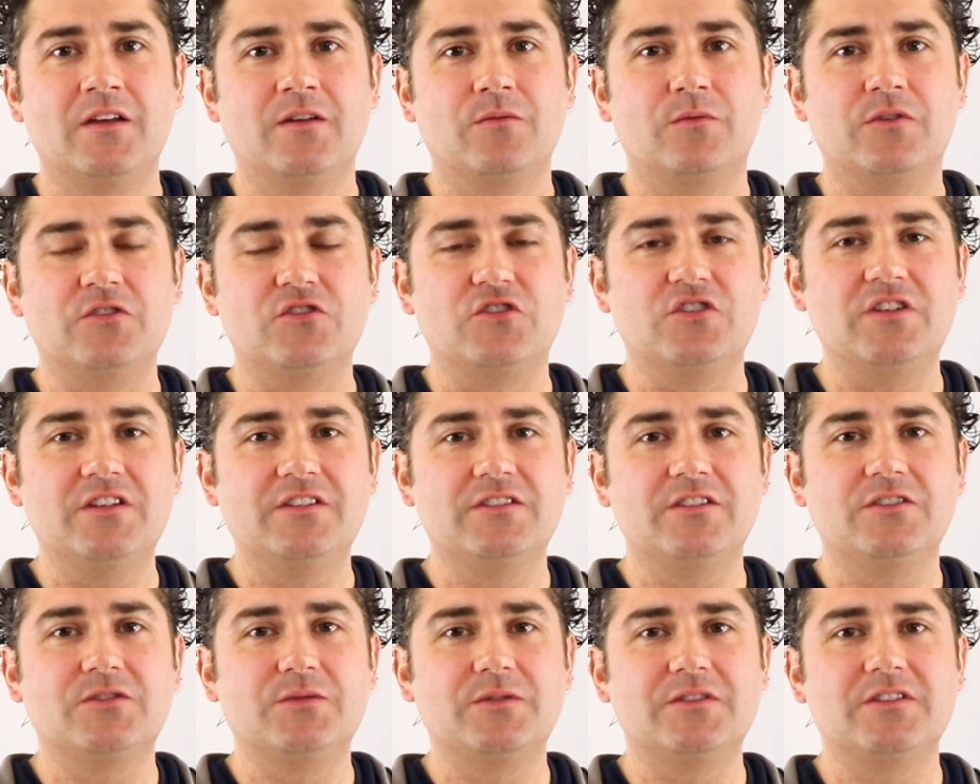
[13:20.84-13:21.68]
When
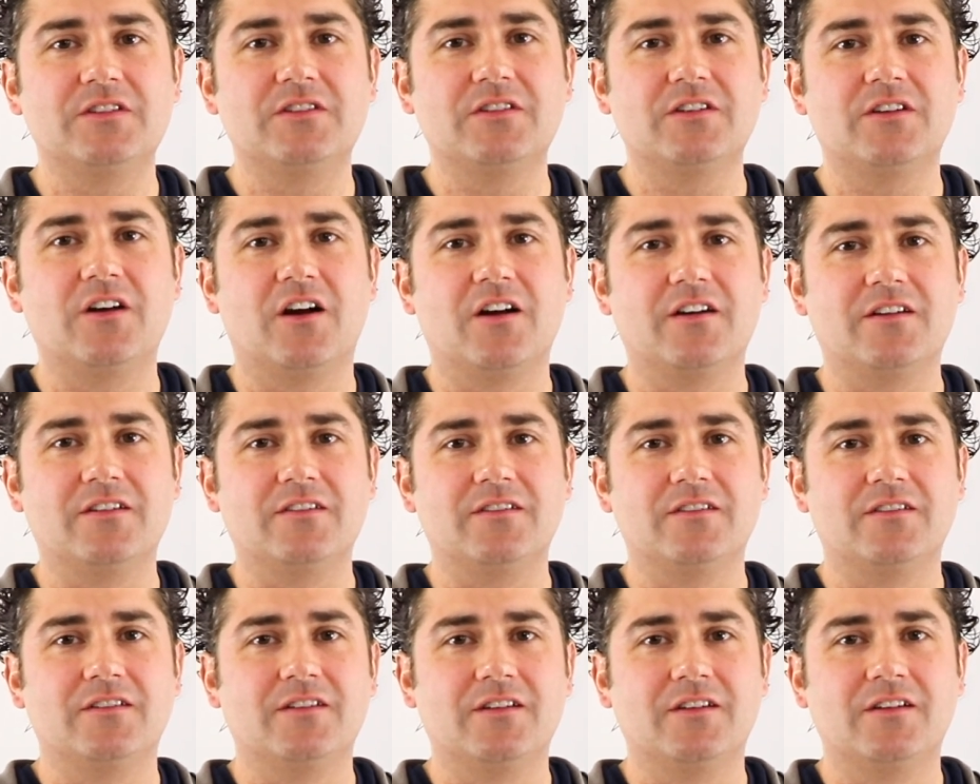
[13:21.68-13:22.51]
Jesus was in the
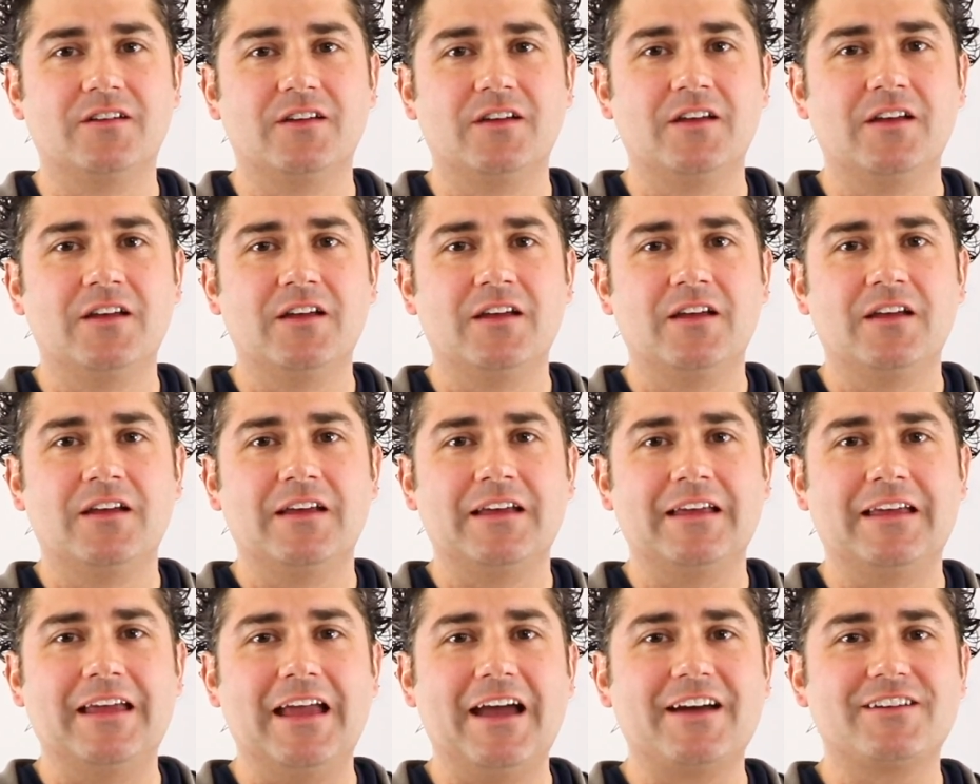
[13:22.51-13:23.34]
garden,
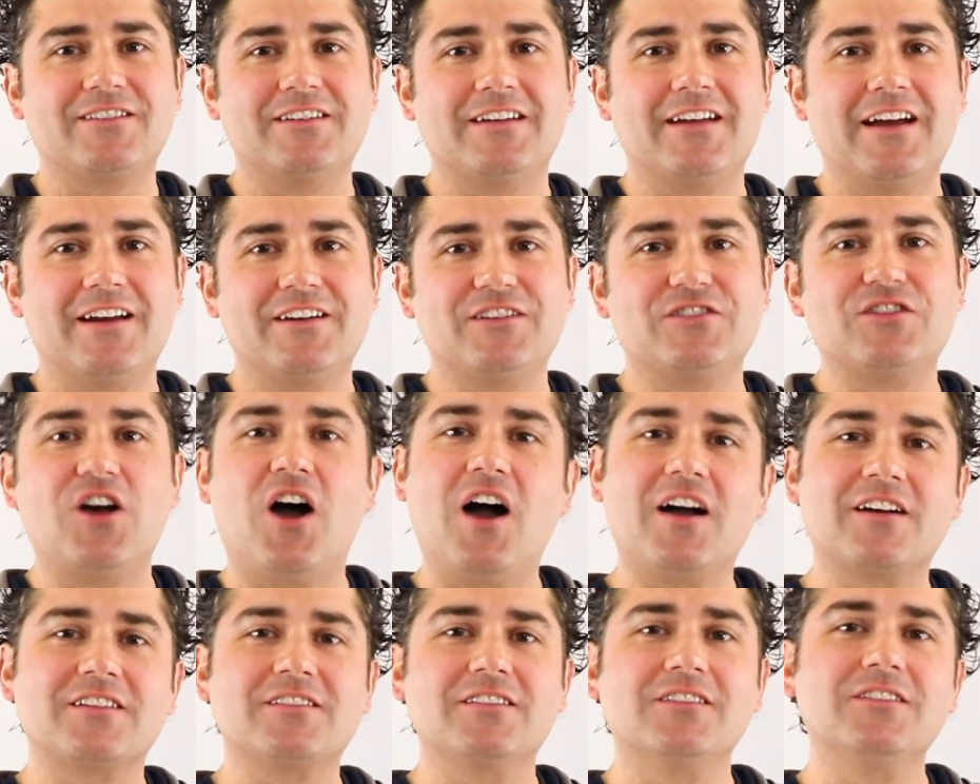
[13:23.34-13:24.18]
he actually kind of
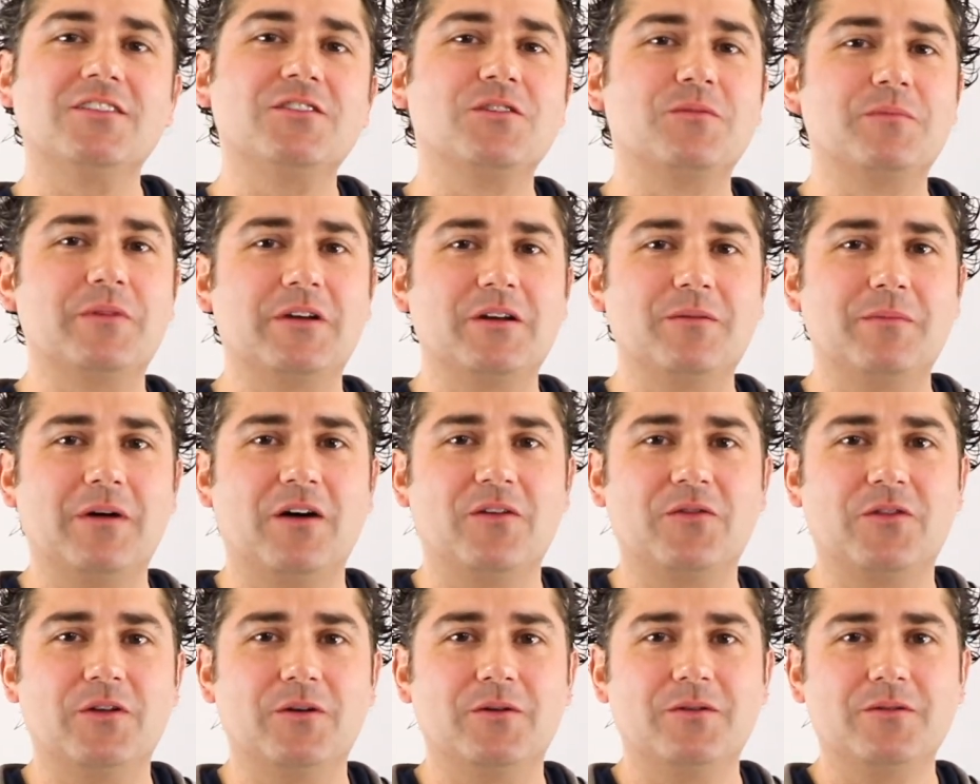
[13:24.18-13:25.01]
talked a little bit
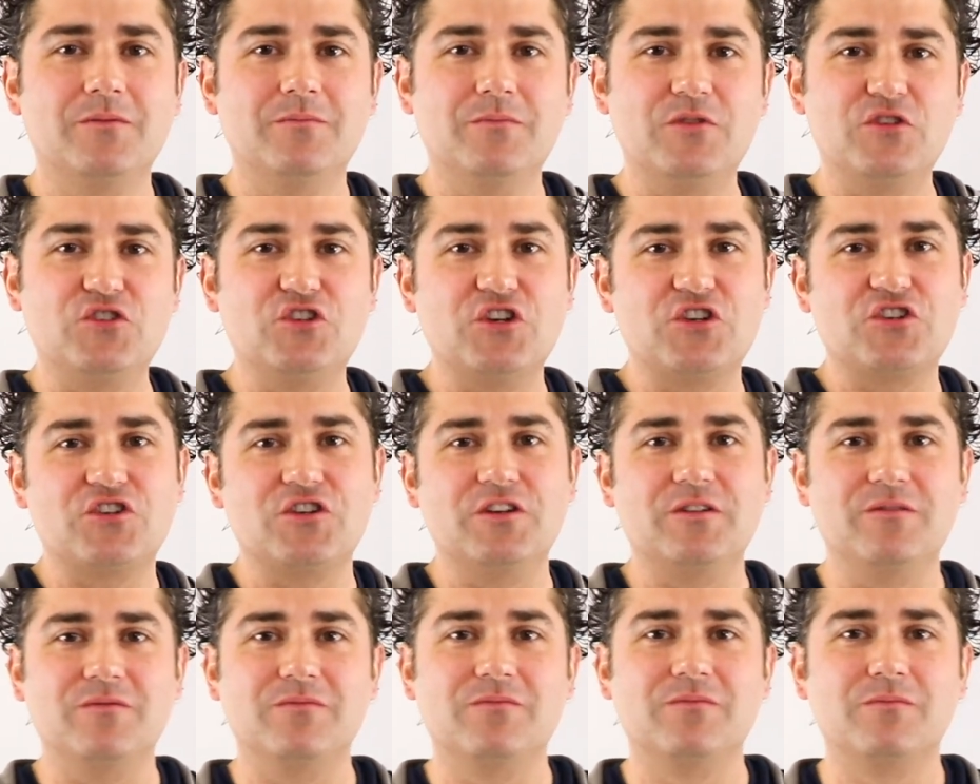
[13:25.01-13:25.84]
about the
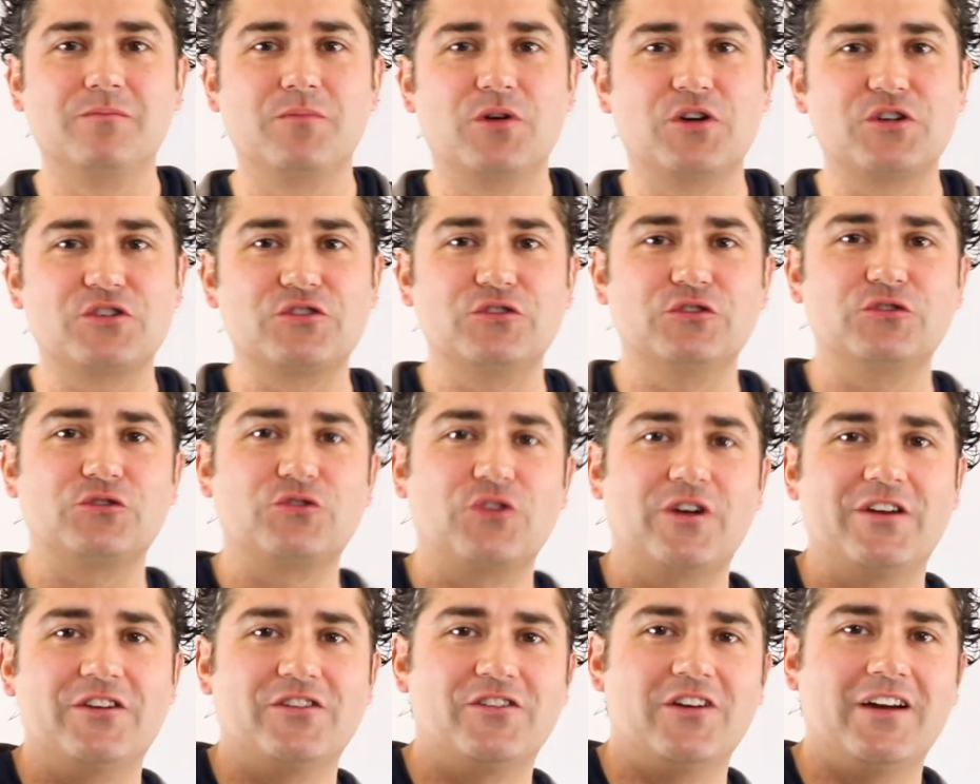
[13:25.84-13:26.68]
magician personal
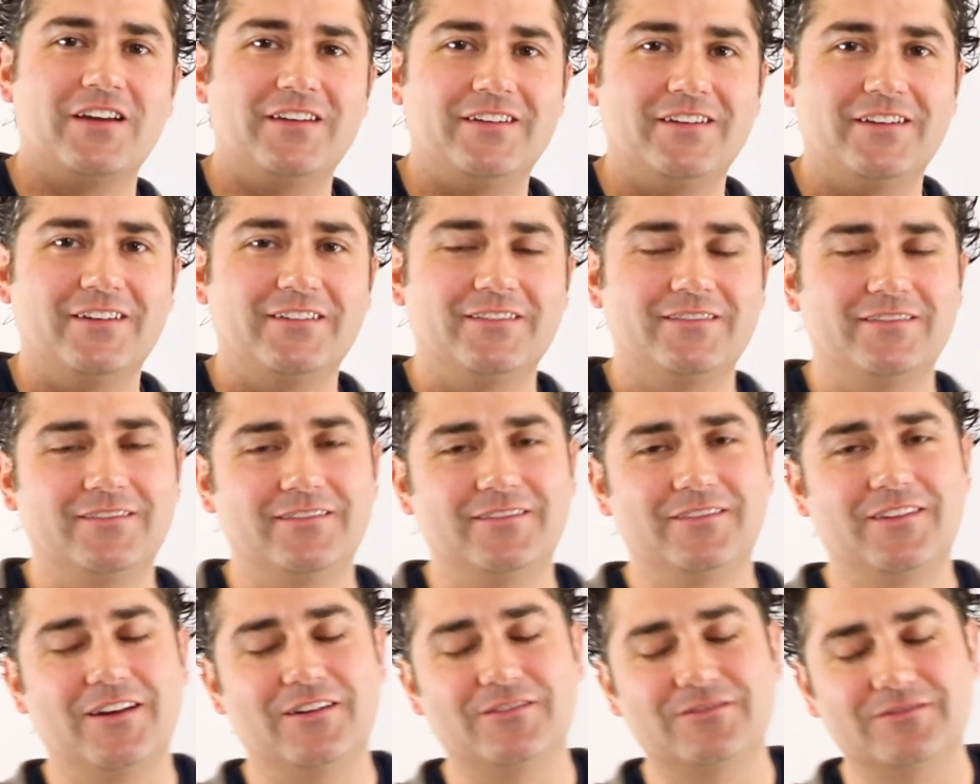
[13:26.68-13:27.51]
trainer idea.
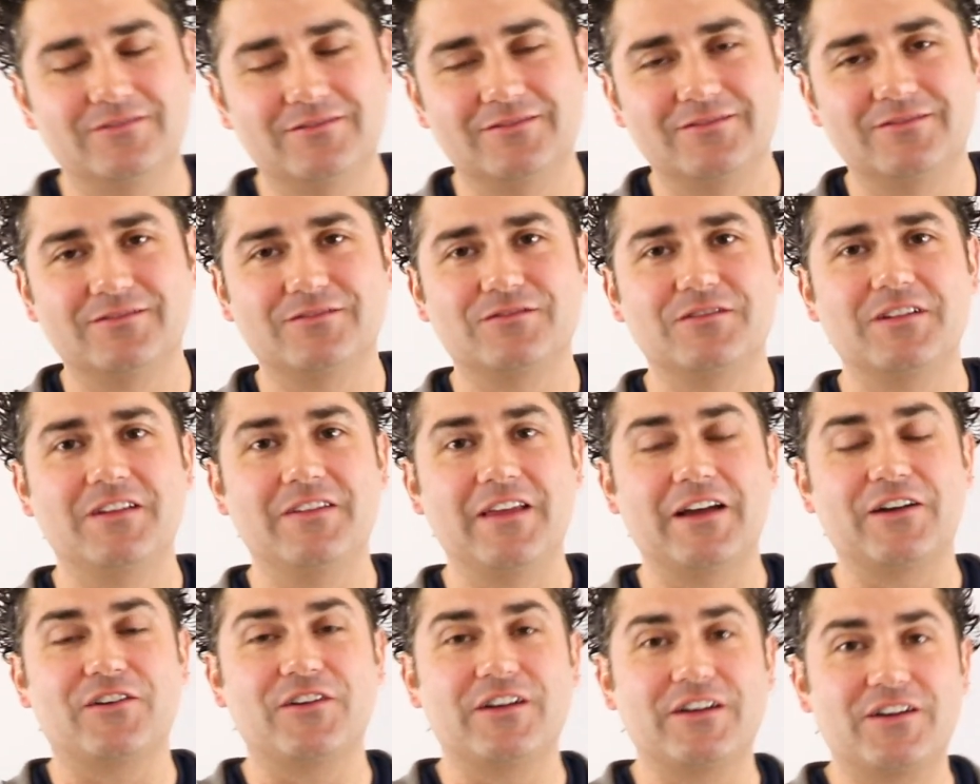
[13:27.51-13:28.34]
Not in
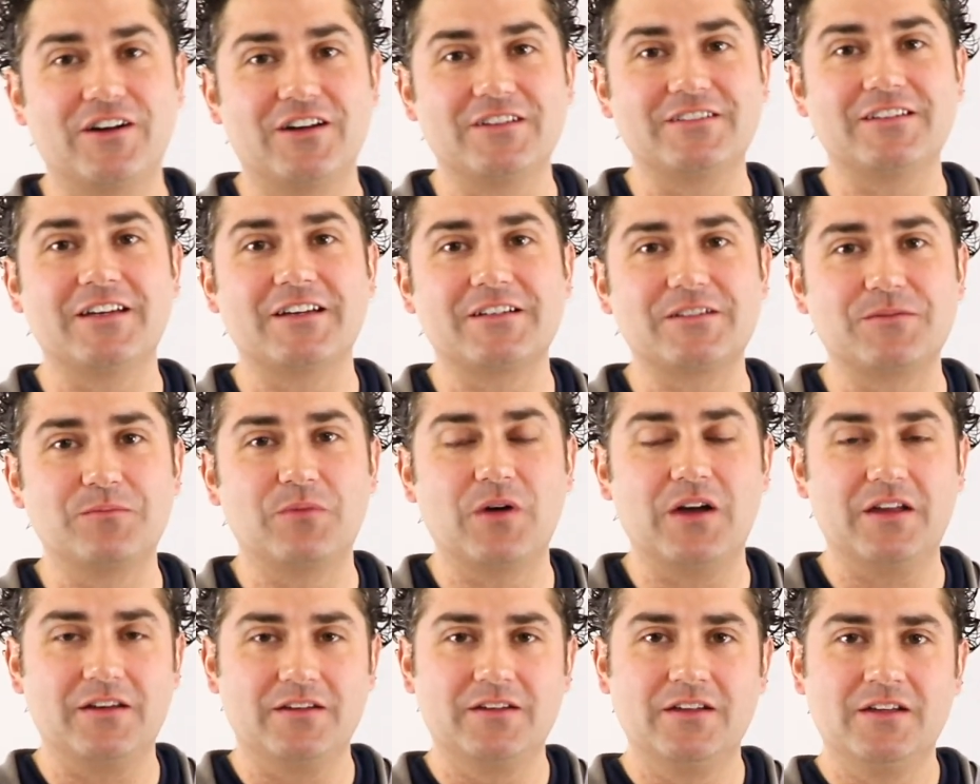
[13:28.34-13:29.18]
that great context.
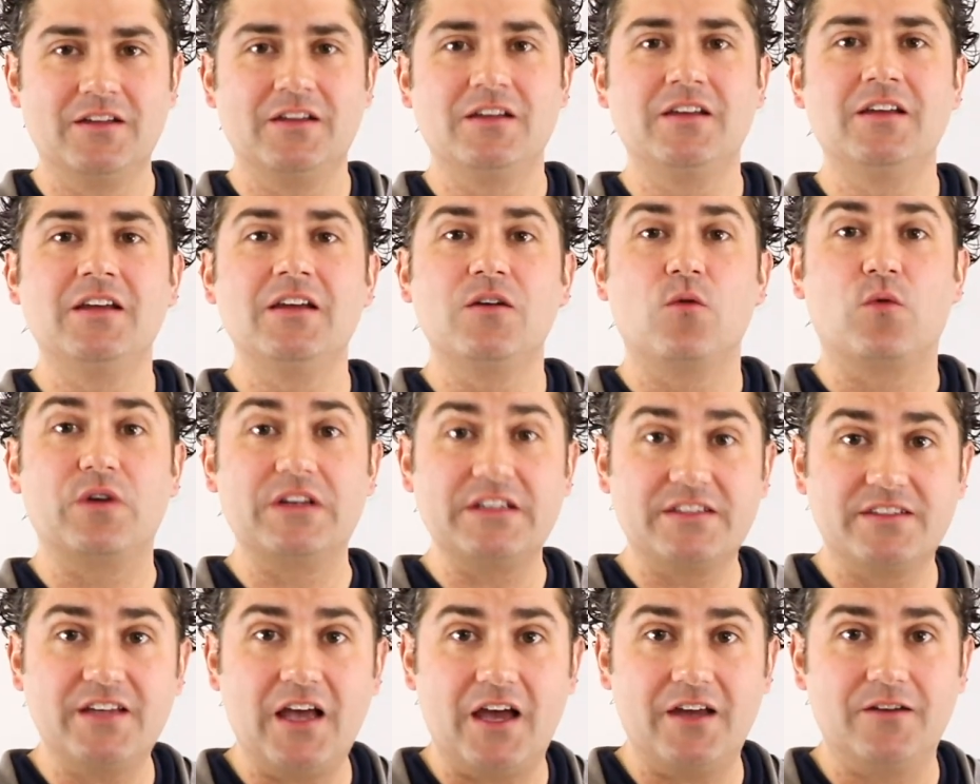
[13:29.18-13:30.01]
But what he
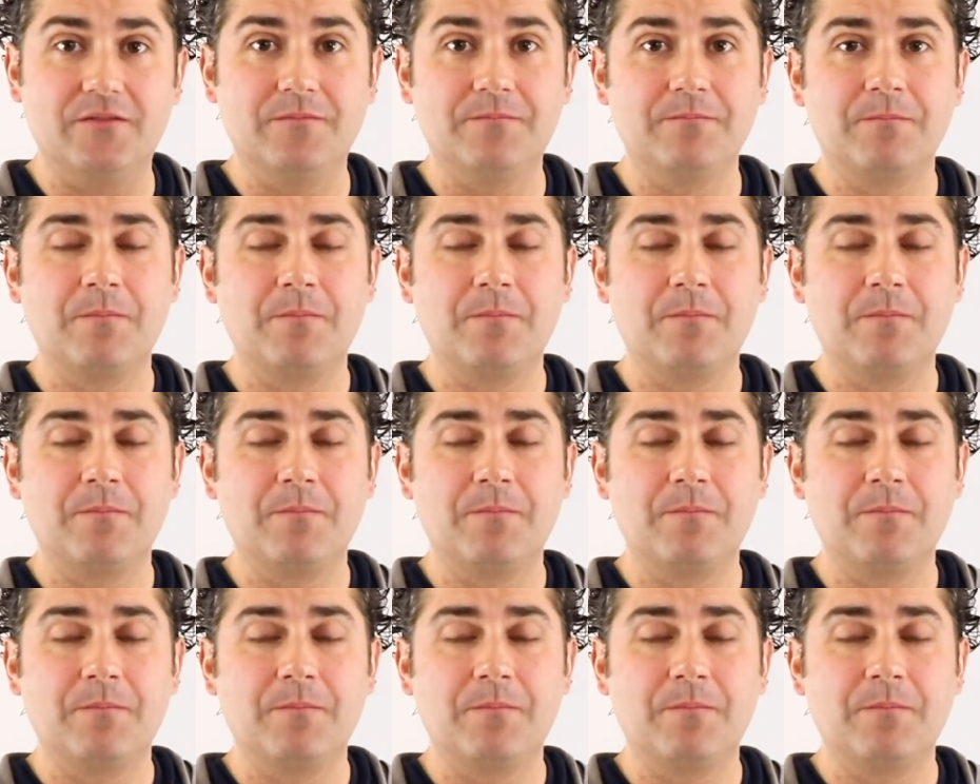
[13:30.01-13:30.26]
said,